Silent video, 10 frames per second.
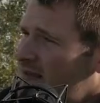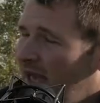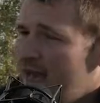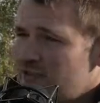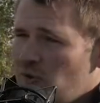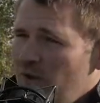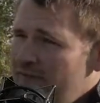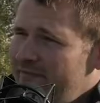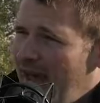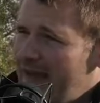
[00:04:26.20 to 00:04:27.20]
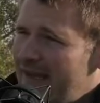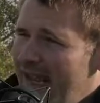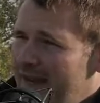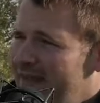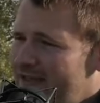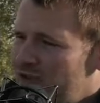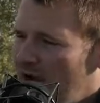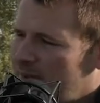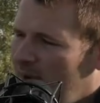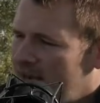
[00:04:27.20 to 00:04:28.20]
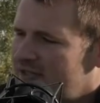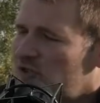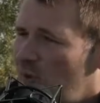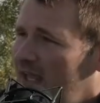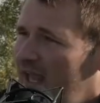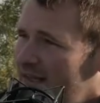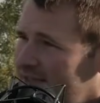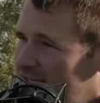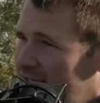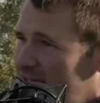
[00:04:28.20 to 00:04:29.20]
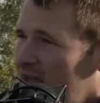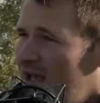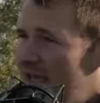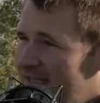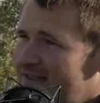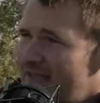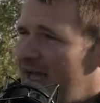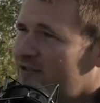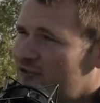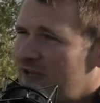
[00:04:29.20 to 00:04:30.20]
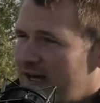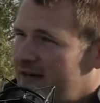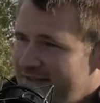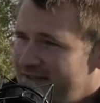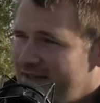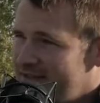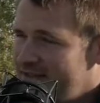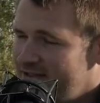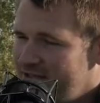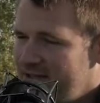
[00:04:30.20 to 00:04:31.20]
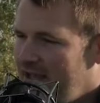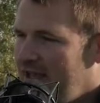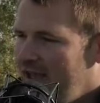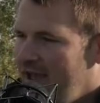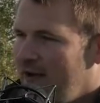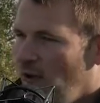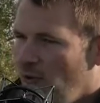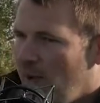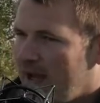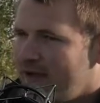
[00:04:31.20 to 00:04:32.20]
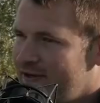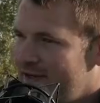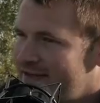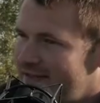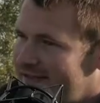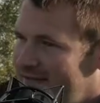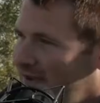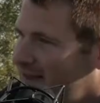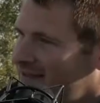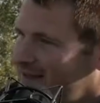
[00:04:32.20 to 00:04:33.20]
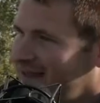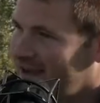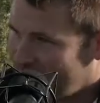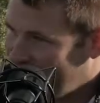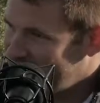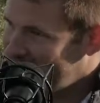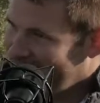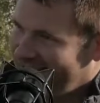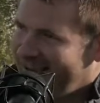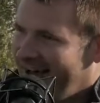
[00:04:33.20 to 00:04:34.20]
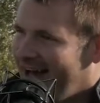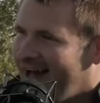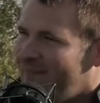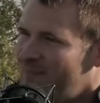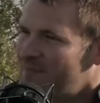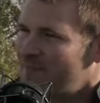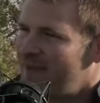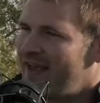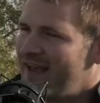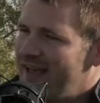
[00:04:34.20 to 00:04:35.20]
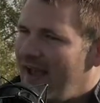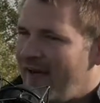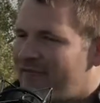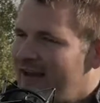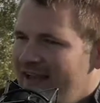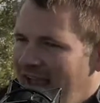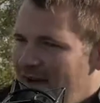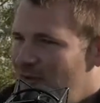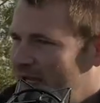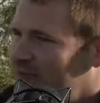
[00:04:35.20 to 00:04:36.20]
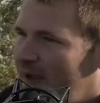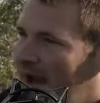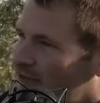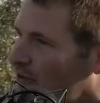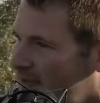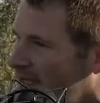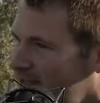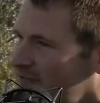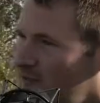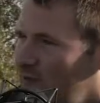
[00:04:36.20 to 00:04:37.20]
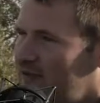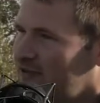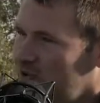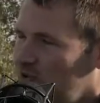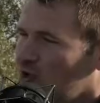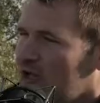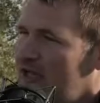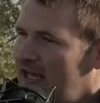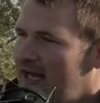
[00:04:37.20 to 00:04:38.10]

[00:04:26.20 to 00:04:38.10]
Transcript: Yeah, so we've had data that tracked back to 2018 inside Truterra Insights Engine, and oh my goodness, it's advancing like crazy. Every 8 weeks we have a release with the tool,